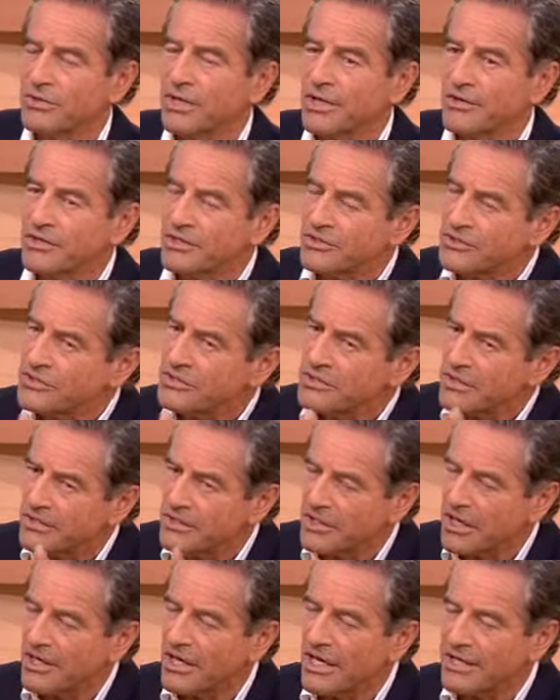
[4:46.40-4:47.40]
this
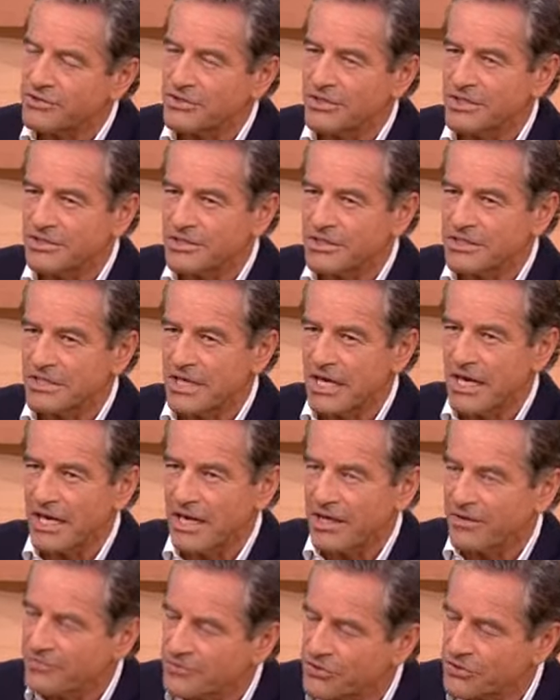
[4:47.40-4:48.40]
is
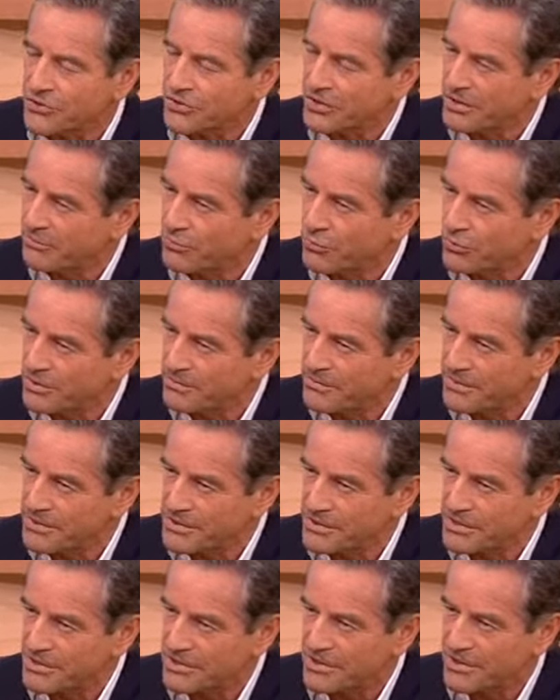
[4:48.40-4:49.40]
after G bought the
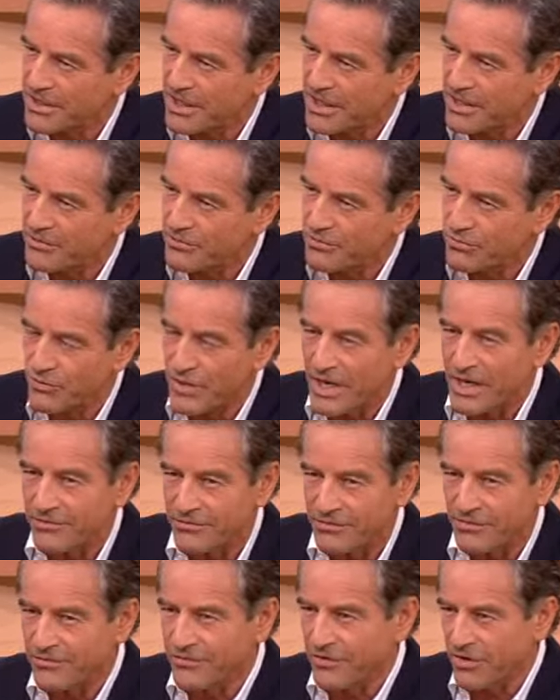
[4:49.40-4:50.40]
business and they ran it
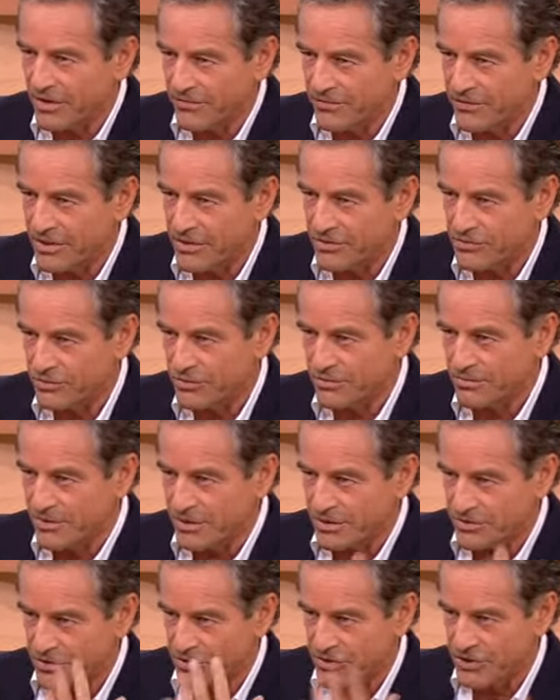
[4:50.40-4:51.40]
for 5 years with
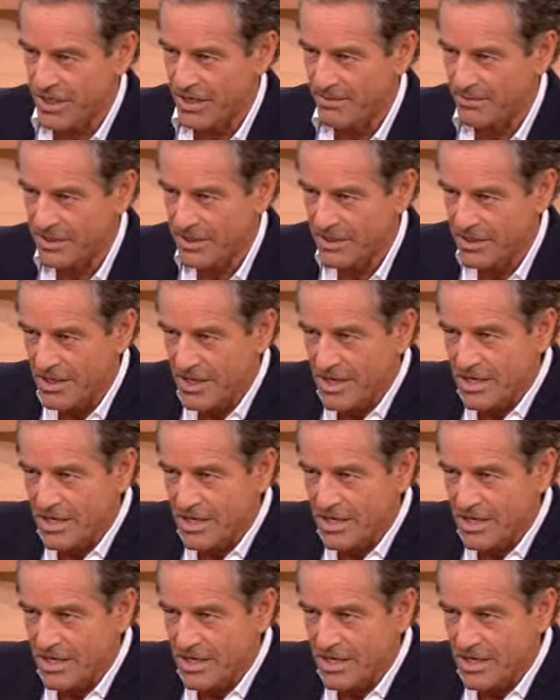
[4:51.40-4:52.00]
me as a chairman.